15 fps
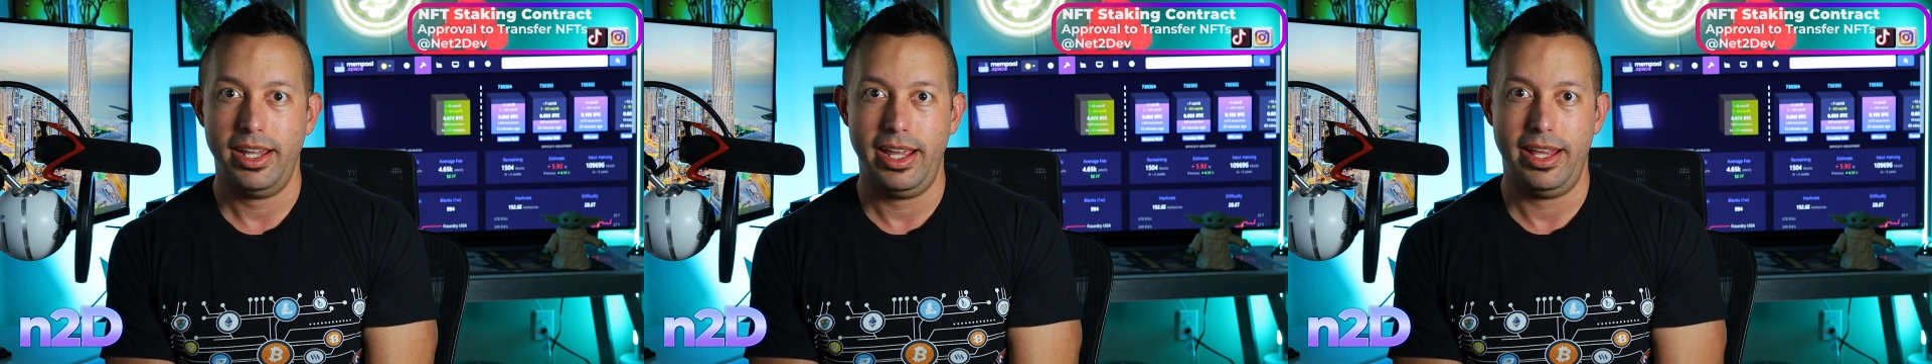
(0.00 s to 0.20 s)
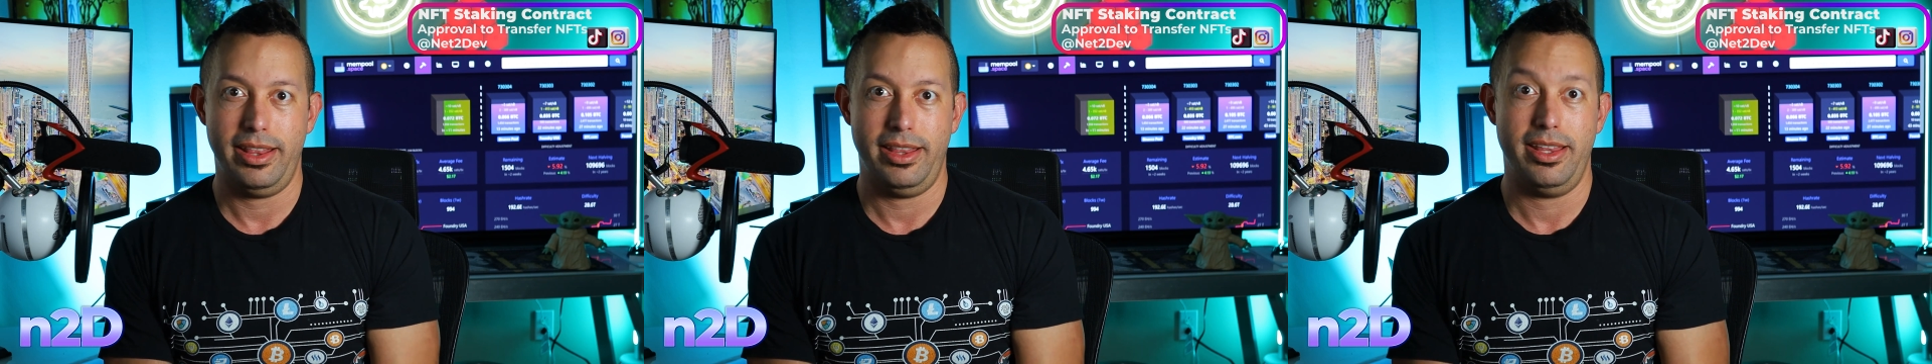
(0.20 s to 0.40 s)

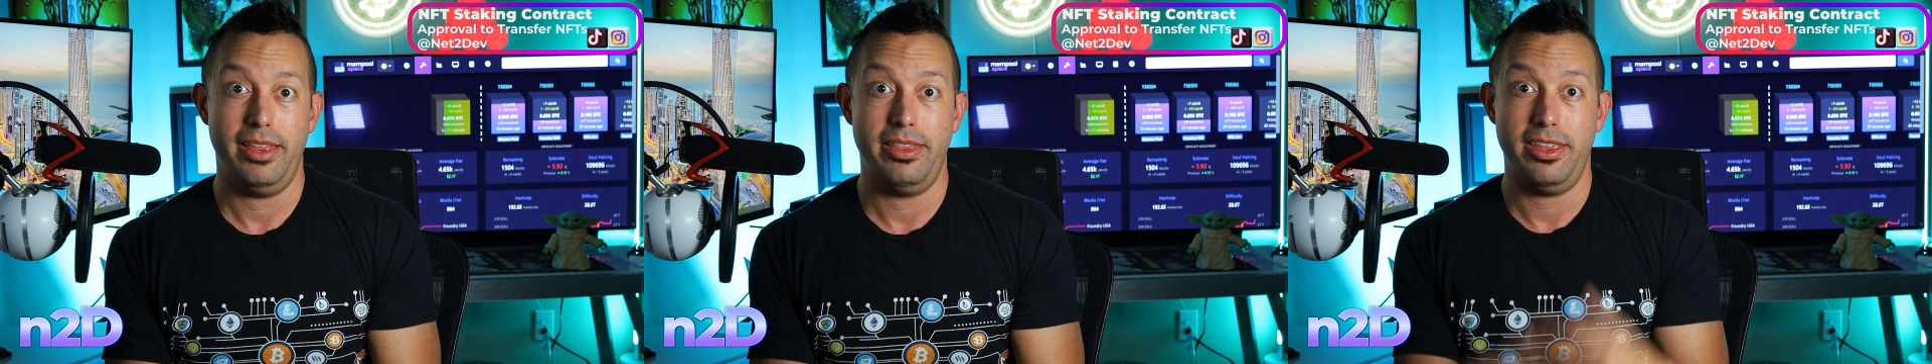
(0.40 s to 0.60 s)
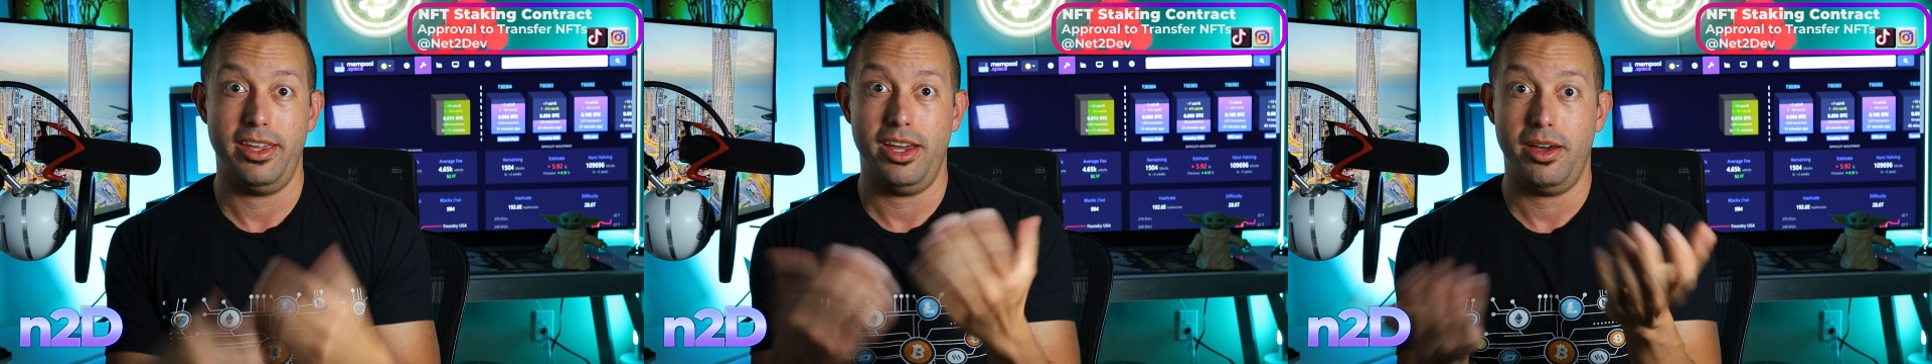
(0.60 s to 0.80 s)

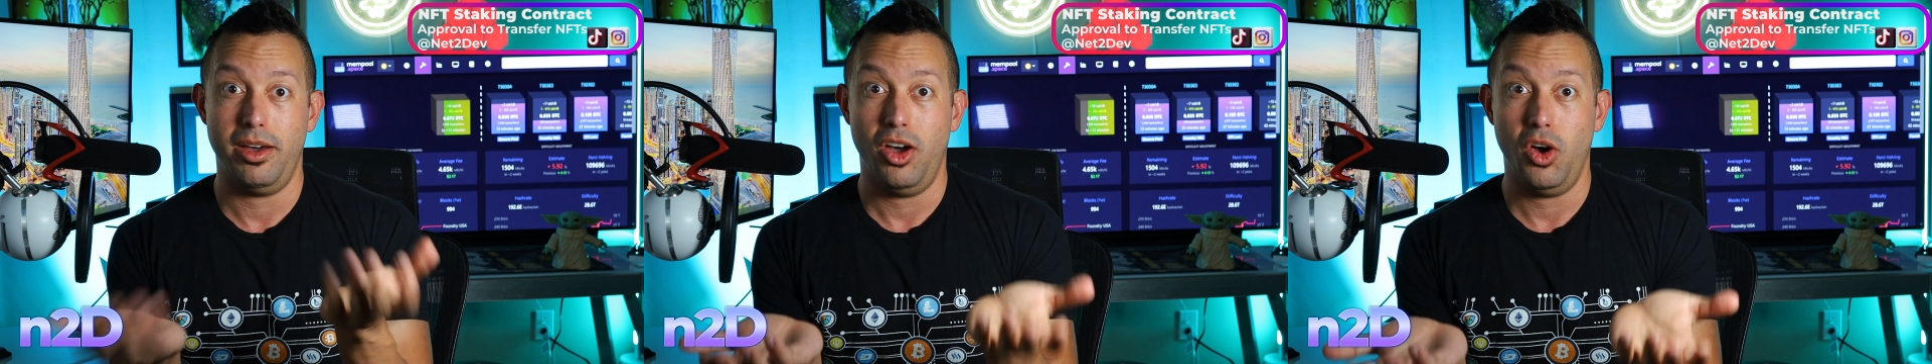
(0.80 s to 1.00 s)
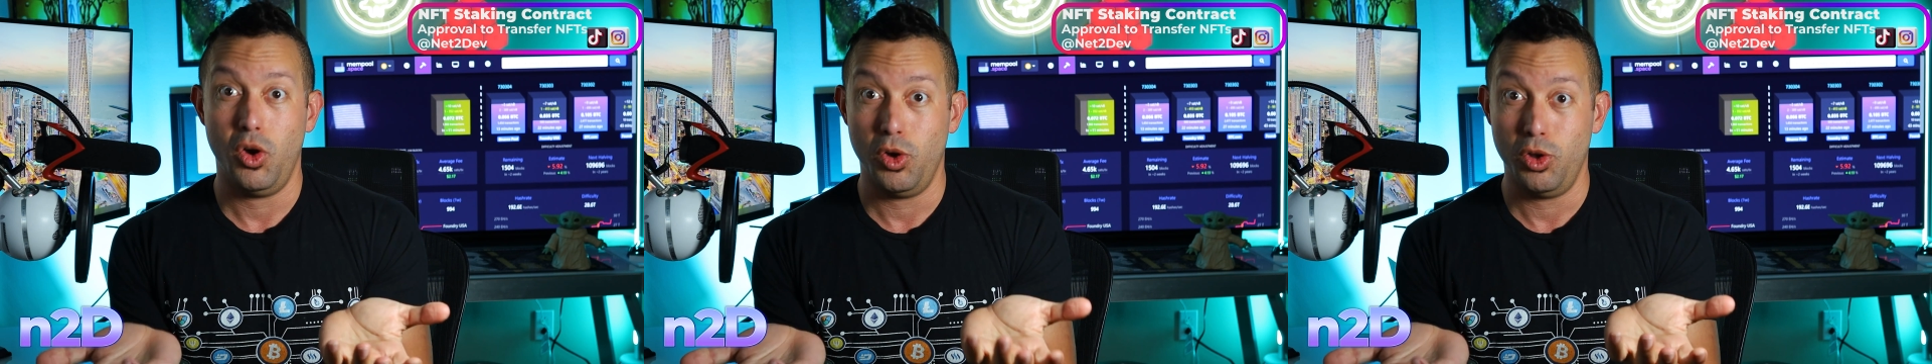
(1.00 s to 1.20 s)
And
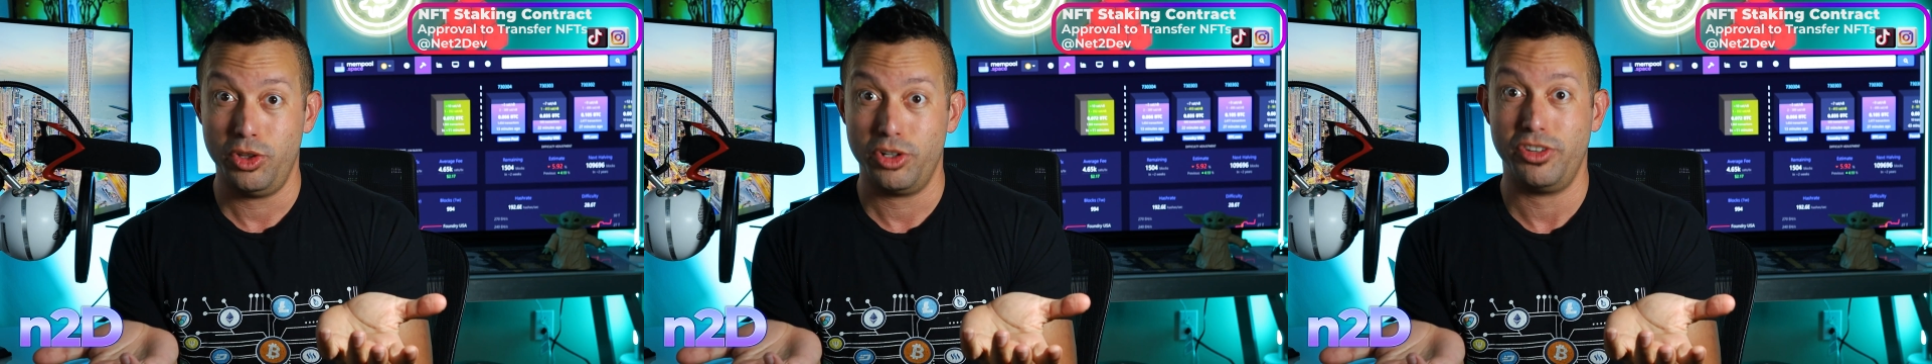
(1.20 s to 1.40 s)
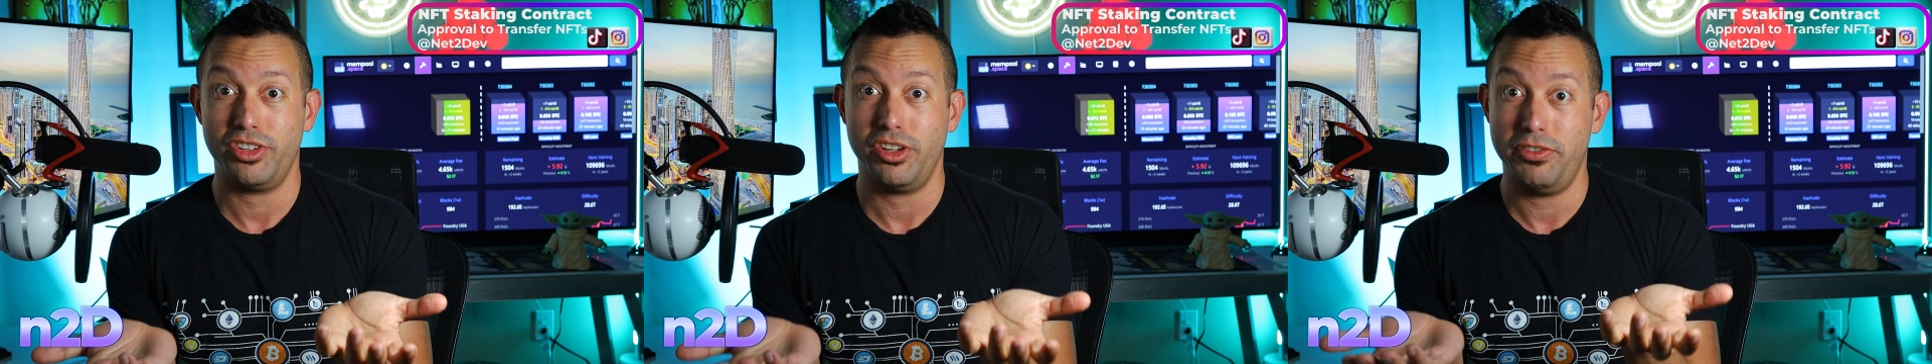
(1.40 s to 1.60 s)
the
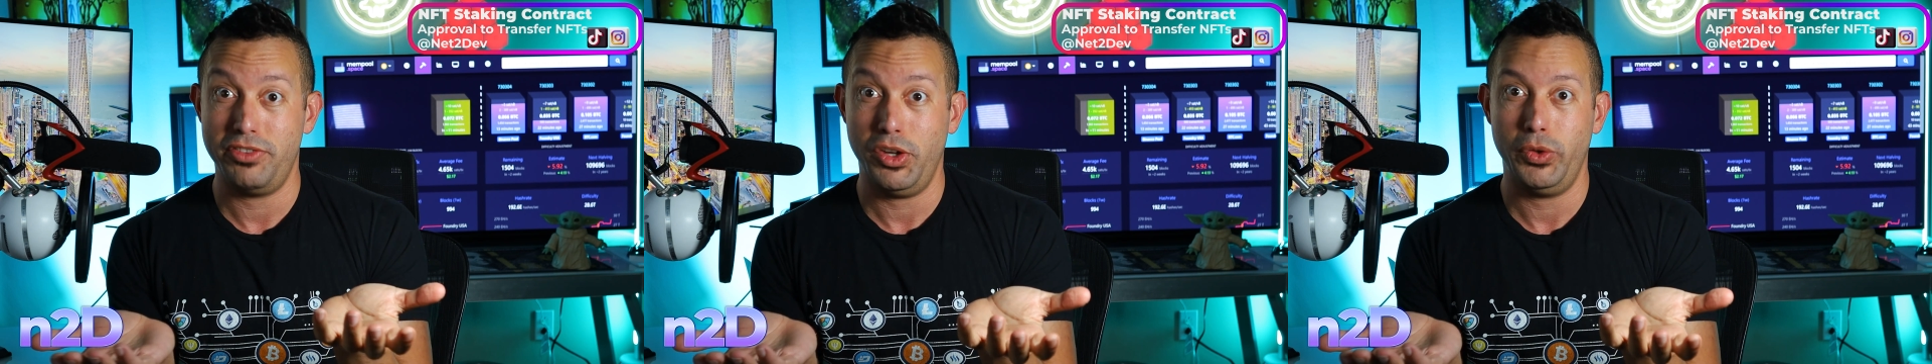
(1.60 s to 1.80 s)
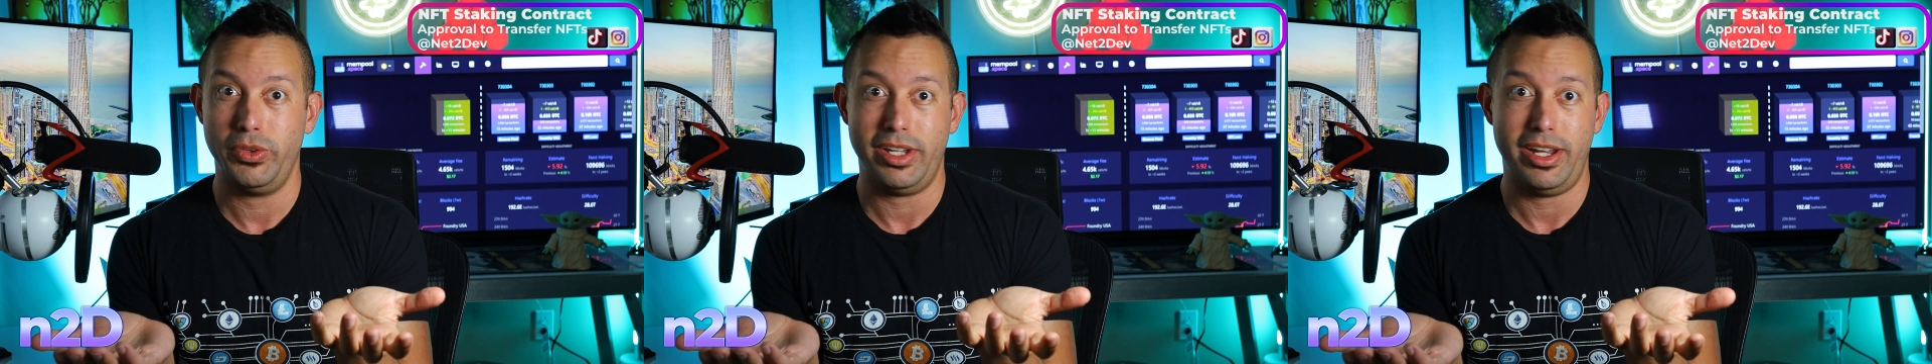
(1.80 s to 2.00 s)
holders of
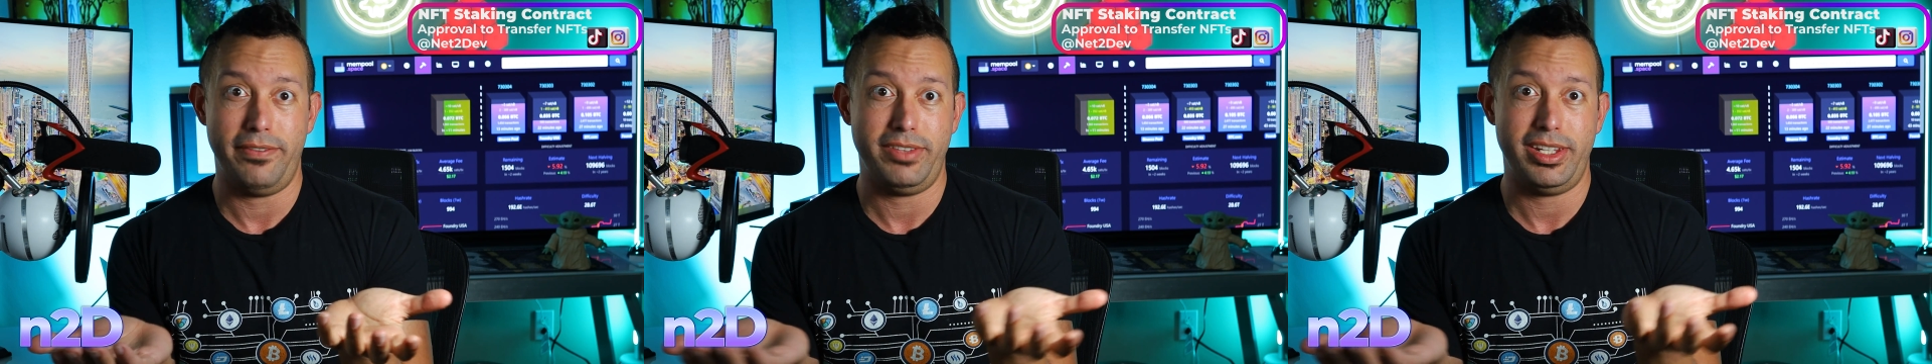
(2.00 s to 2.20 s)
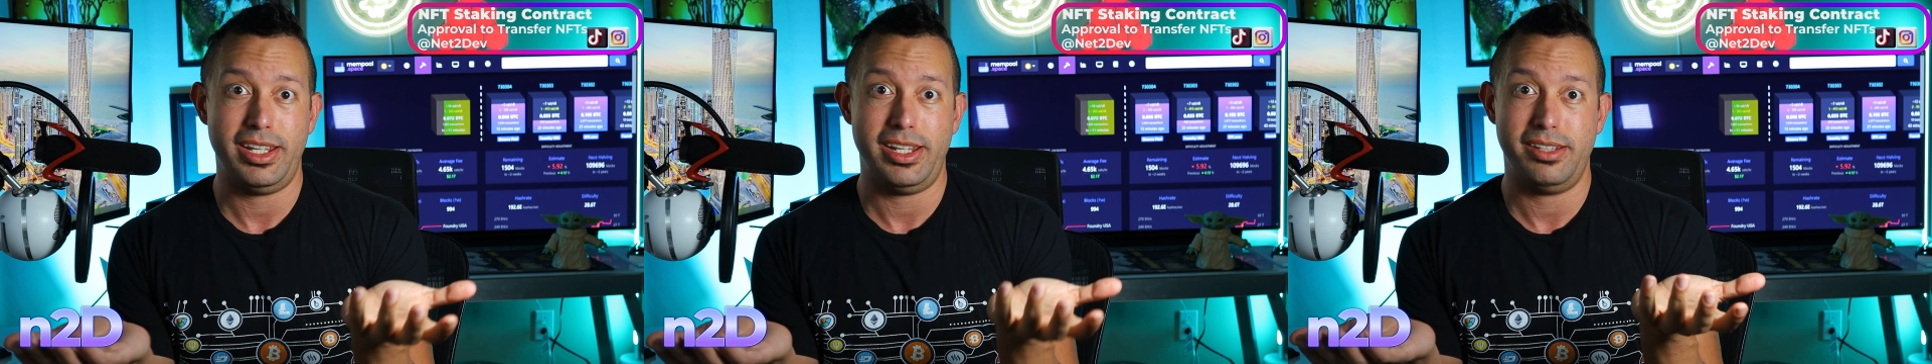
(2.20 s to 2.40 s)
those N
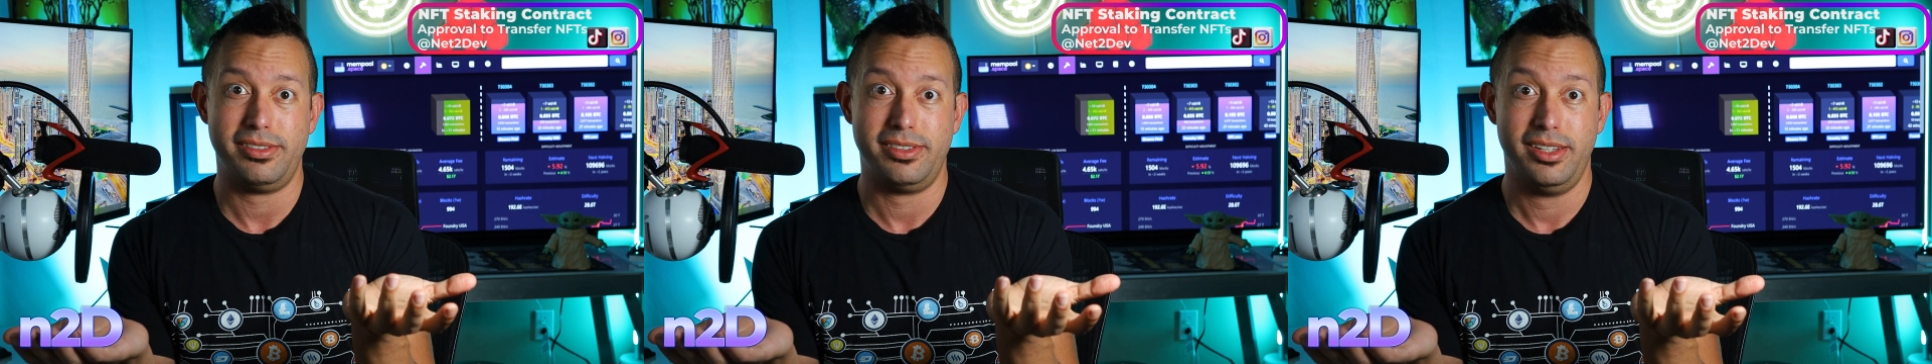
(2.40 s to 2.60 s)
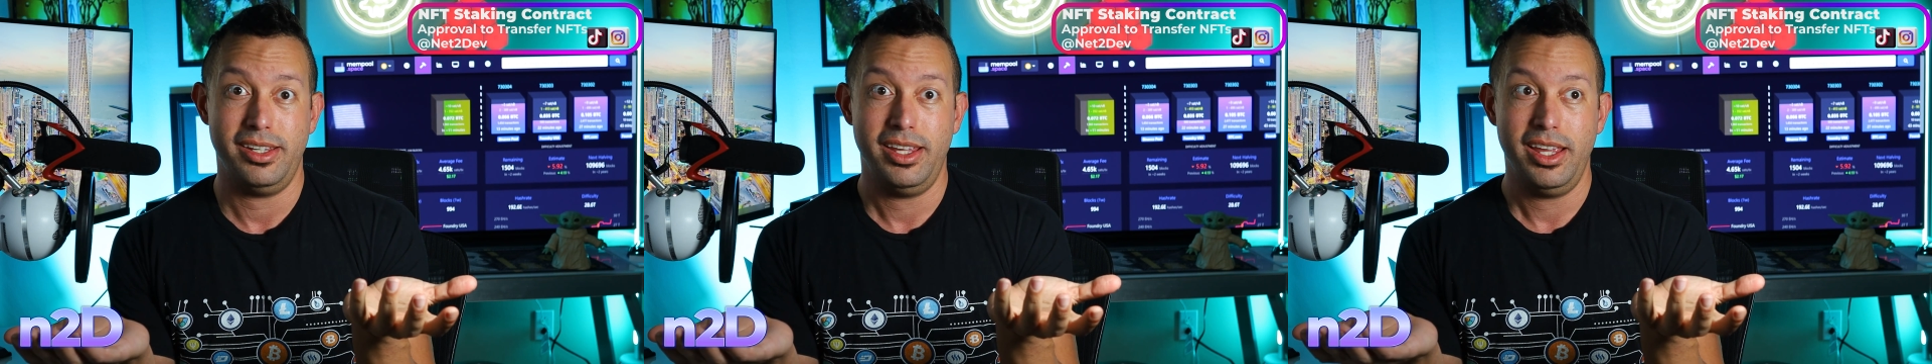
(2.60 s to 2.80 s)
F
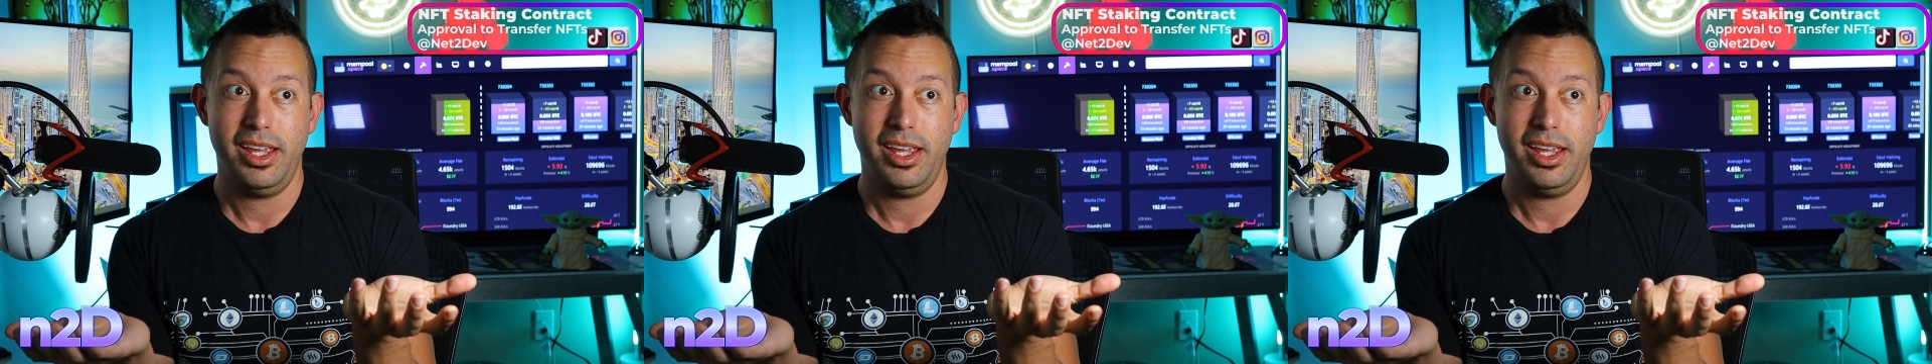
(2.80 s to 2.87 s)
Ts